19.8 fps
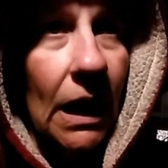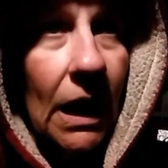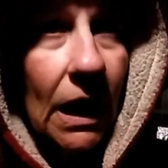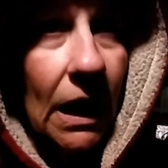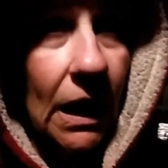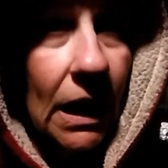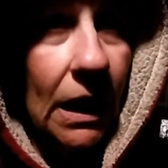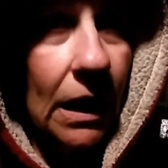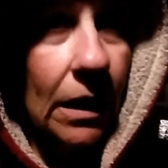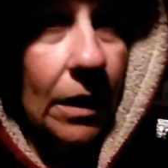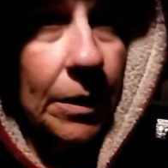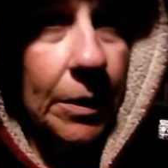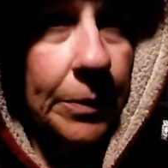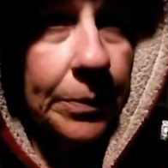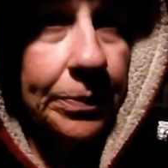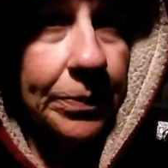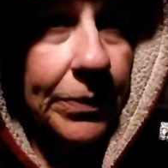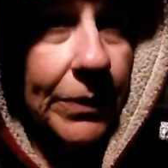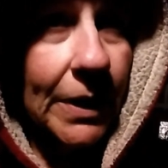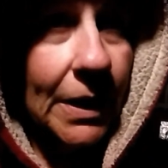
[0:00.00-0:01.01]

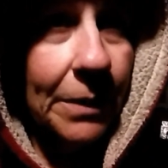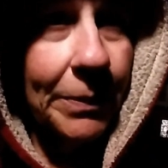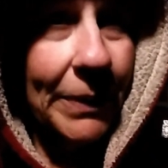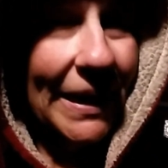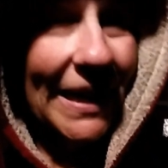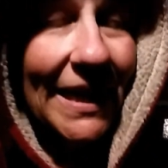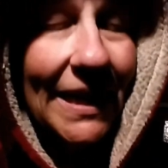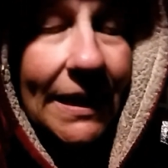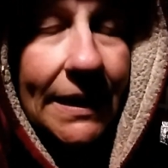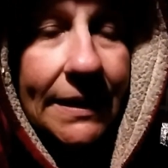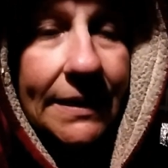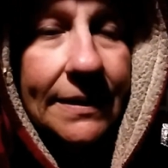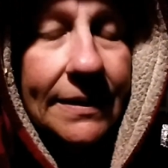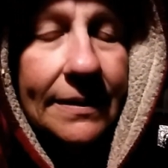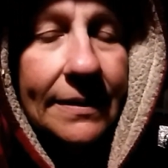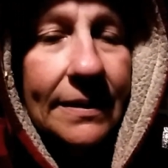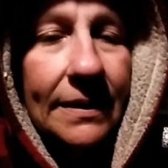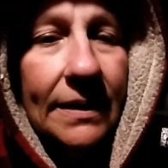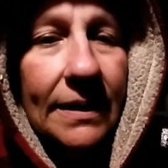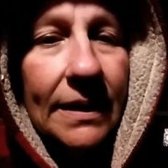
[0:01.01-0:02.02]
um,
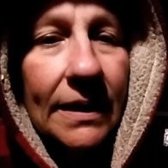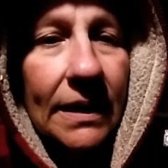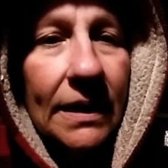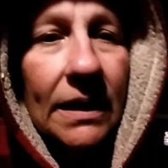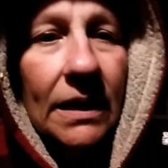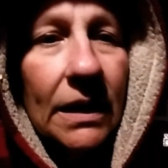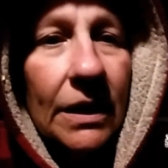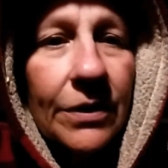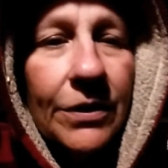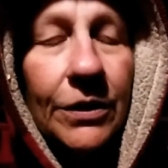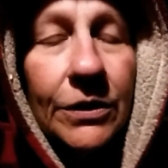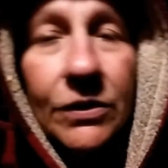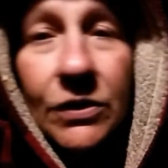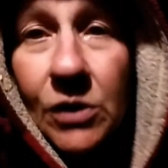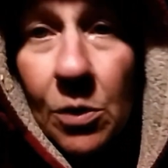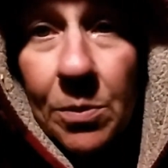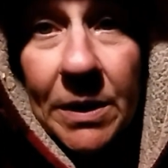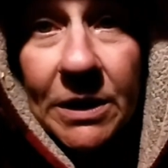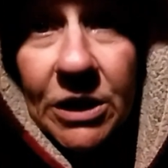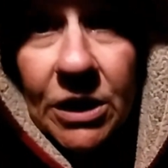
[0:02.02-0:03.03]
because there's
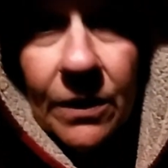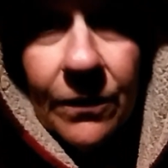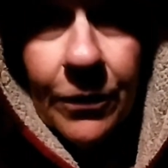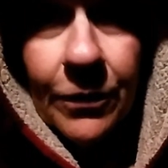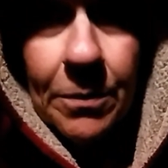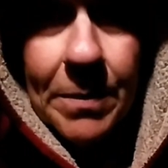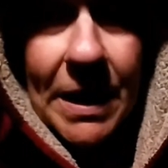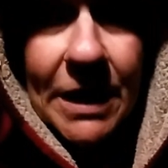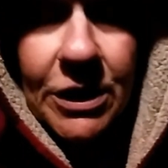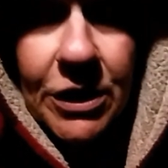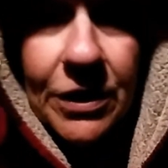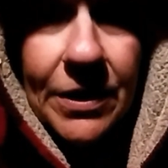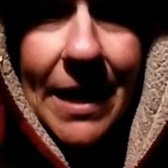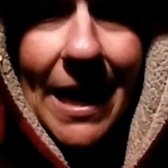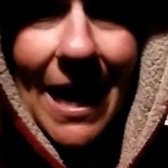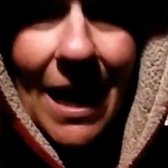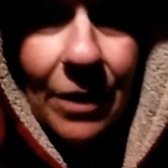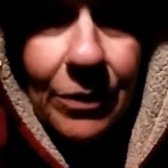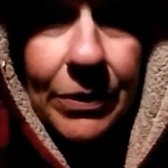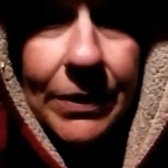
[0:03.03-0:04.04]
so much information
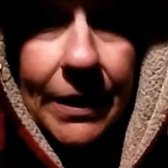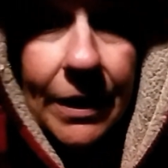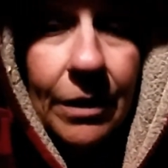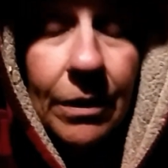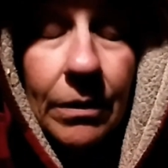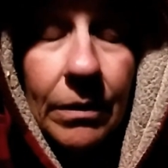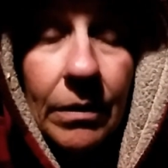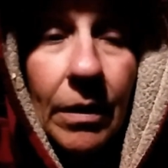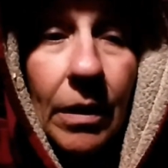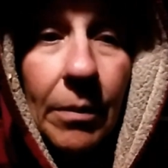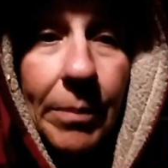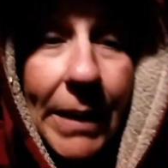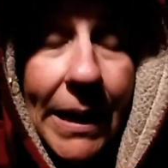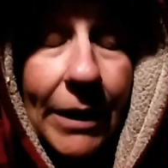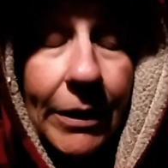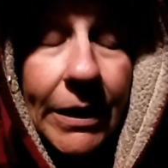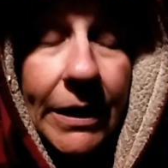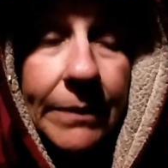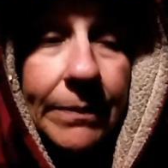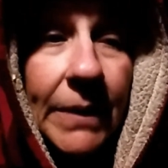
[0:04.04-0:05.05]
out there
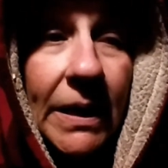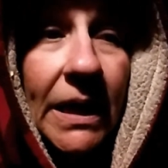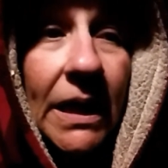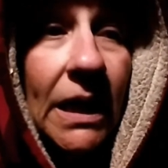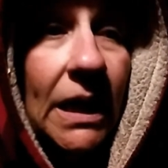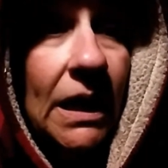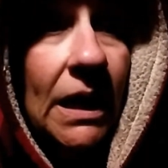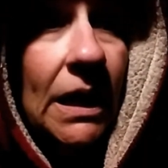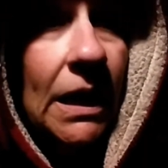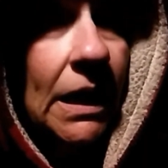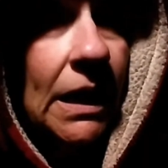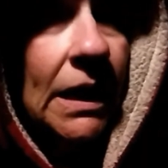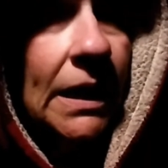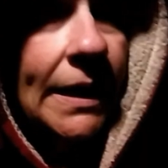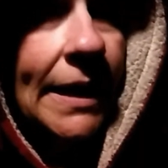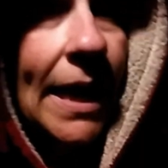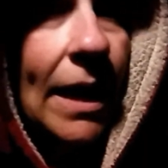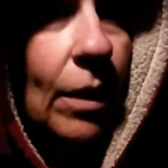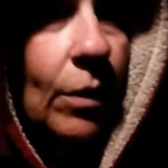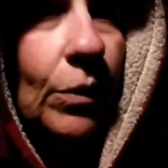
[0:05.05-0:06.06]
about it.
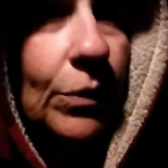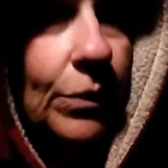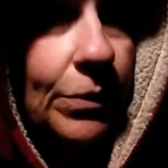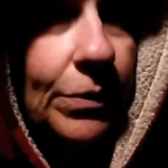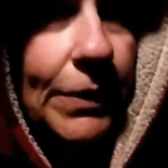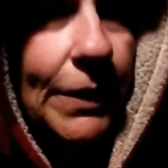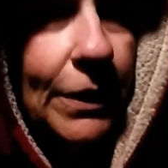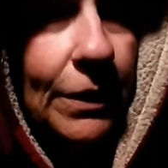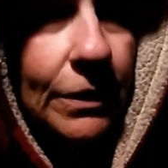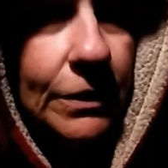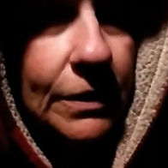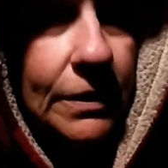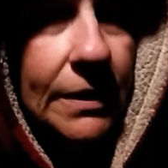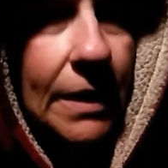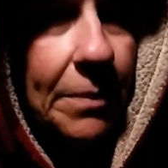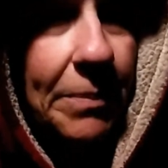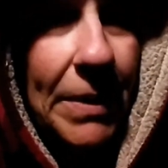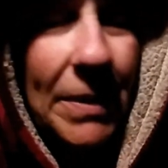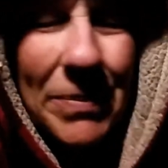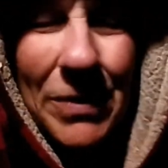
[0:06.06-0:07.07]
Now, there's
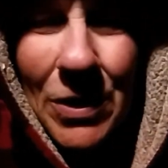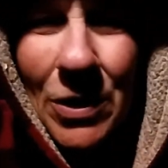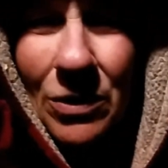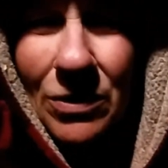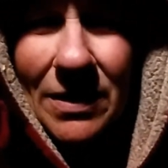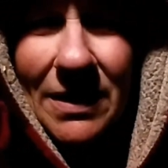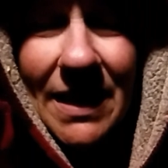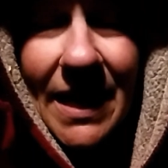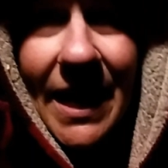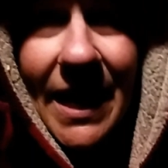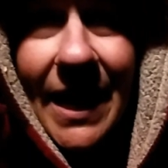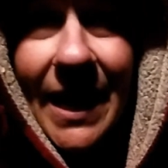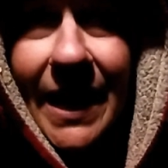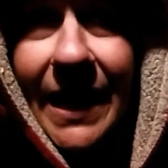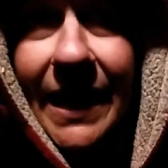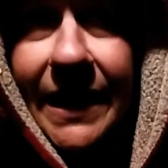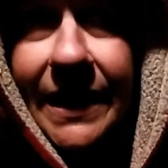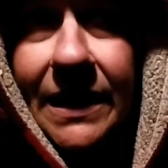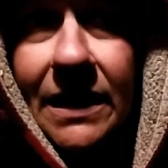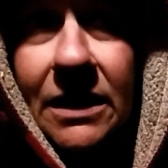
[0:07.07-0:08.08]
some people who
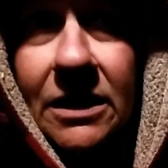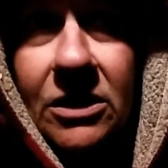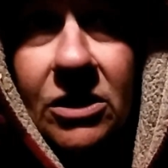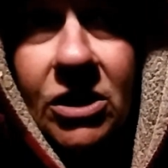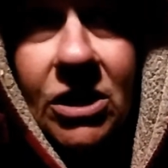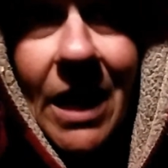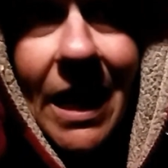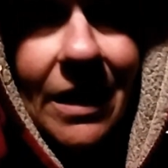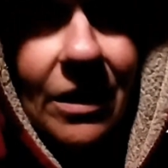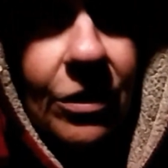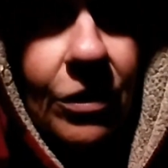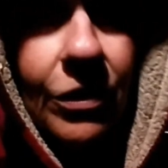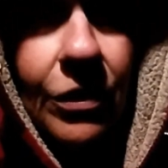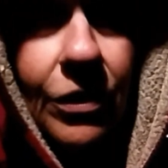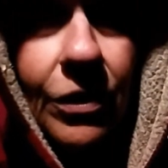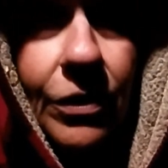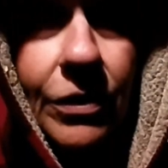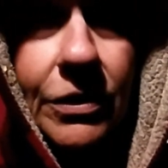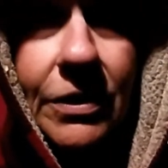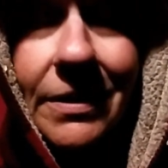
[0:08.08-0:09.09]
say
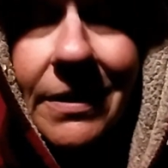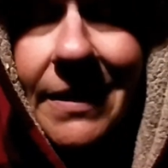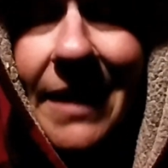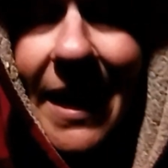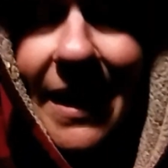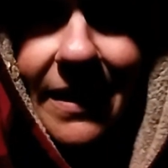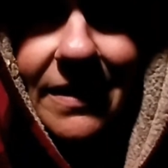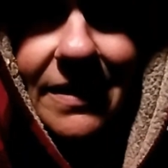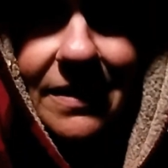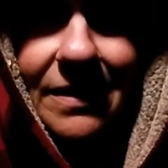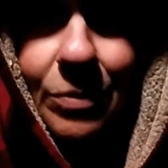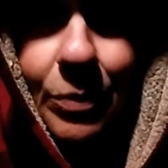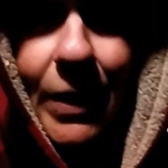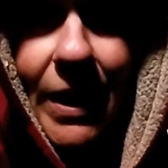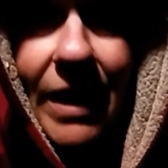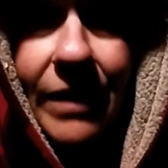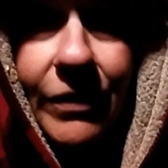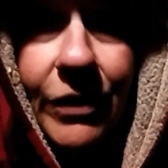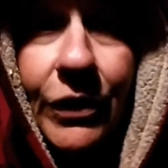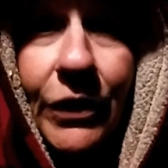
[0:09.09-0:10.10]
gender, sex,
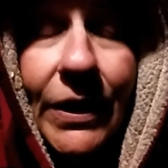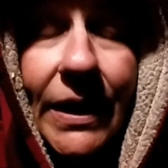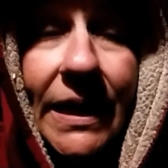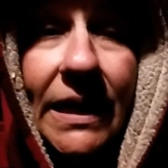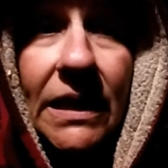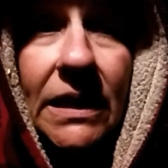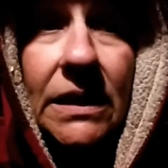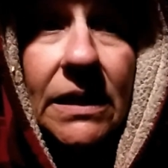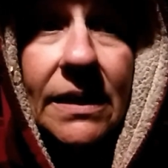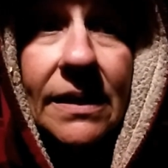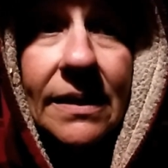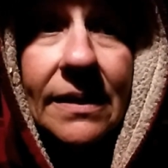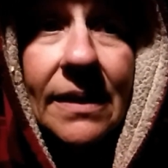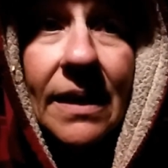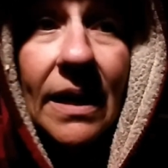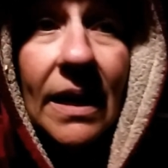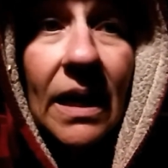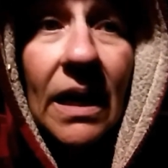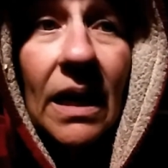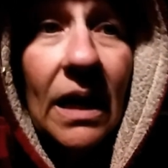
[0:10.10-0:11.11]
whatever, is
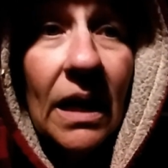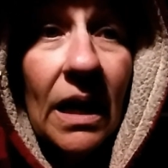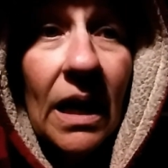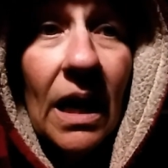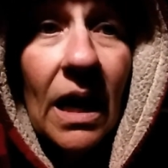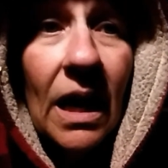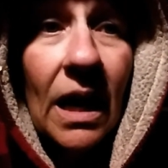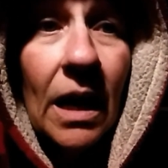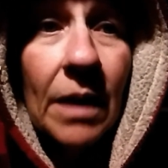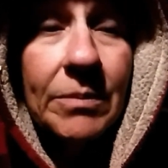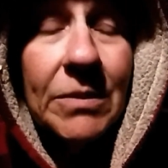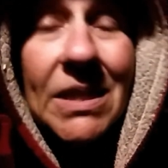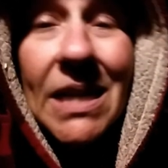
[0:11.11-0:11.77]
um,